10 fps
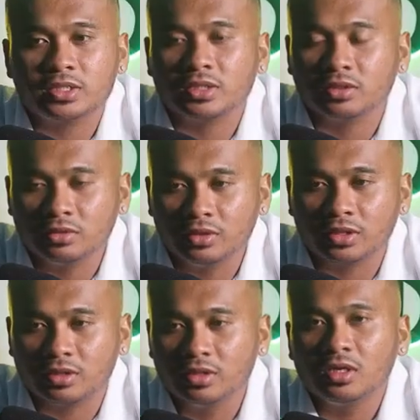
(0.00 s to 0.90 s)
to
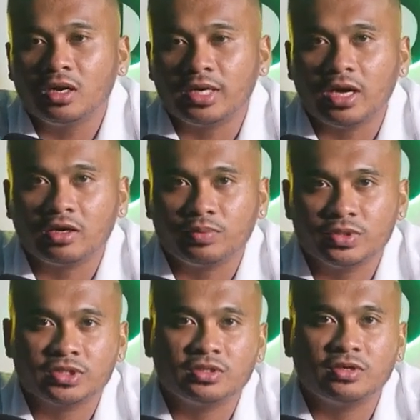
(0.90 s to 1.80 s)
look on how to
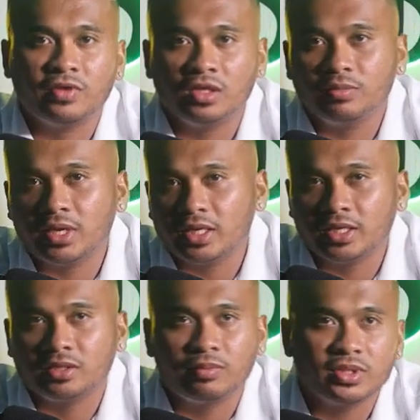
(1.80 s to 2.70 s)
personally develop and
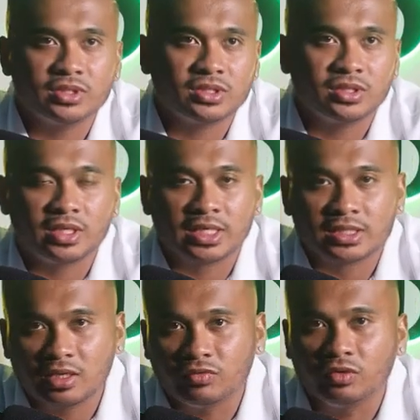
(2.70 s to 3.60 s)
get the business to the next
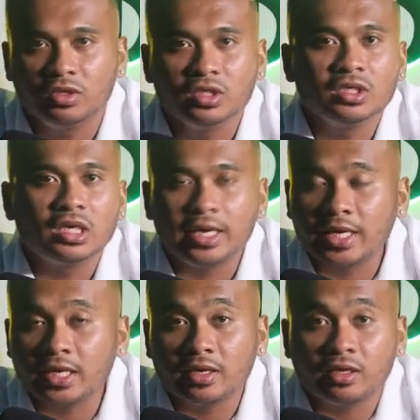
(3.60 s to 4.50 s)
level.
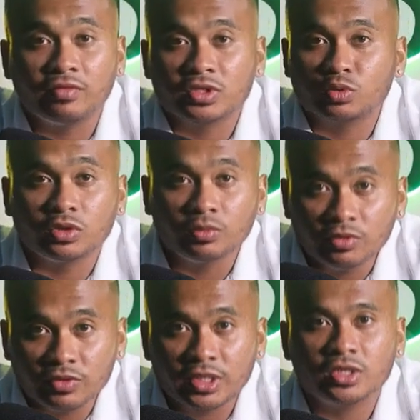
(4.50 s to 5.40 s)
Again, none of us were in the
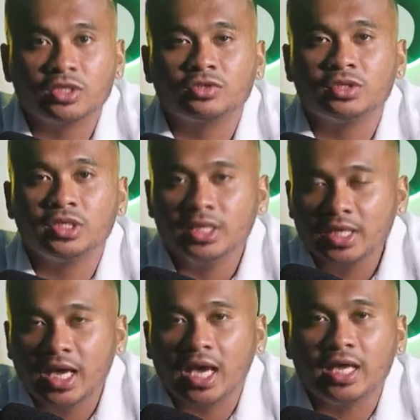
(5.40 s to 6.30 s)
moving industry,
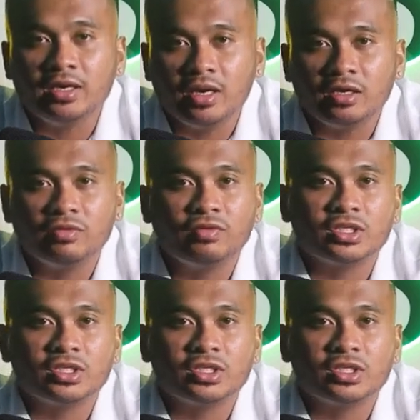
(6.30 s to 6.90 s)
and none of